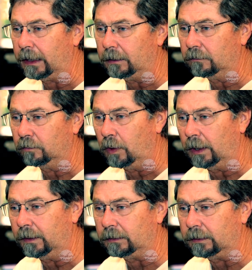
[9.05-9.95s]
is
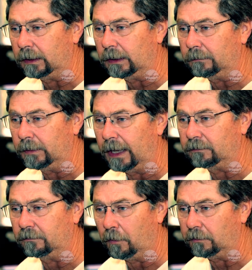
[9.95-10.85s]
one that uh,
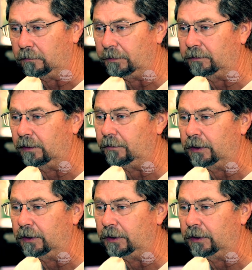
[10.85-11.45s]
has a very specific